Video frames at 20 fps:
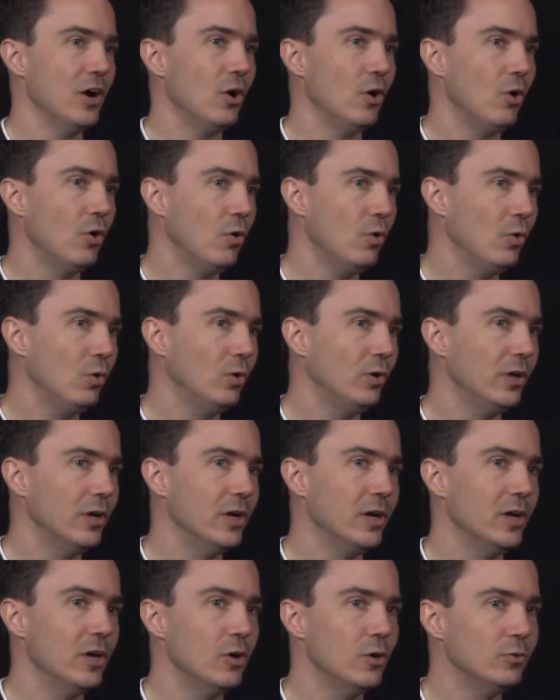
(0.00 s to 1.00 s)
a whole
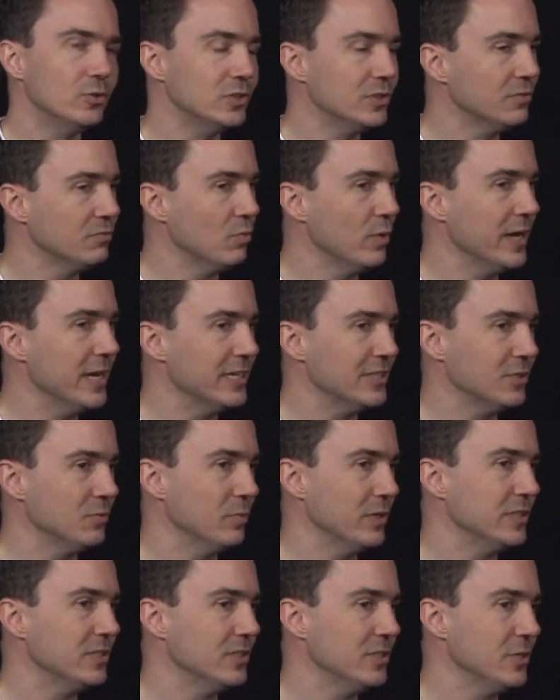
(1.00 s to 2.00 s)
host of ways in
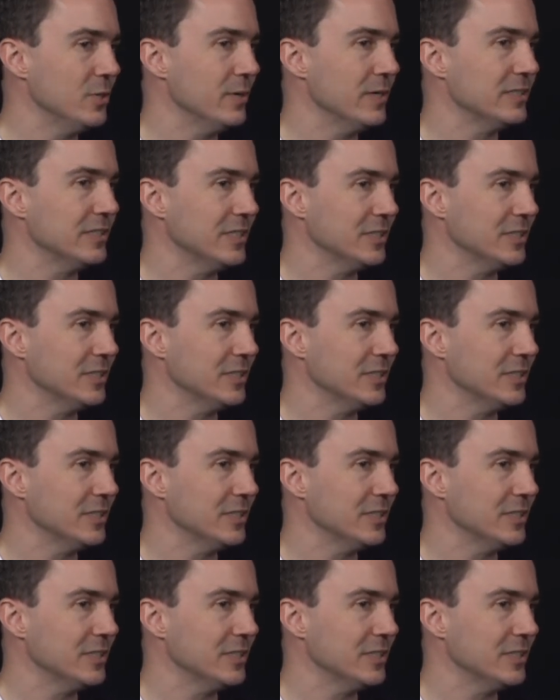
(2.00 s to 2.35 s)
which the U.S.